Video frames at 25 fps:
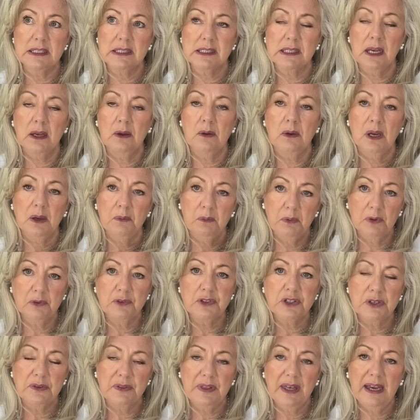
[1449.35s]
So I will
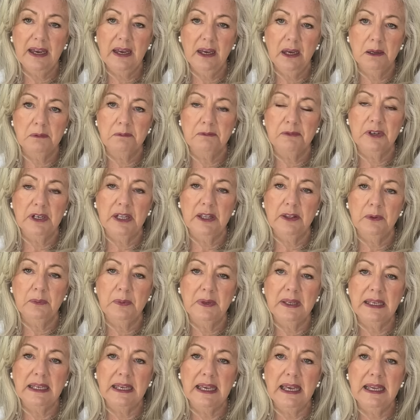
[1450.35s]
do that hopefully at the
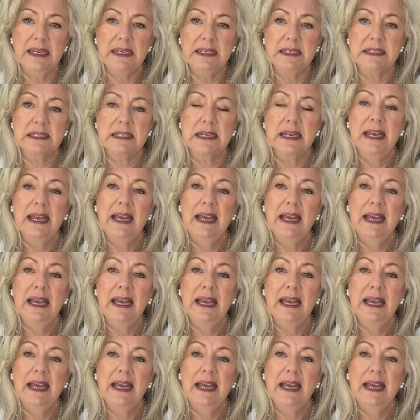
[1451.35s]
weekend.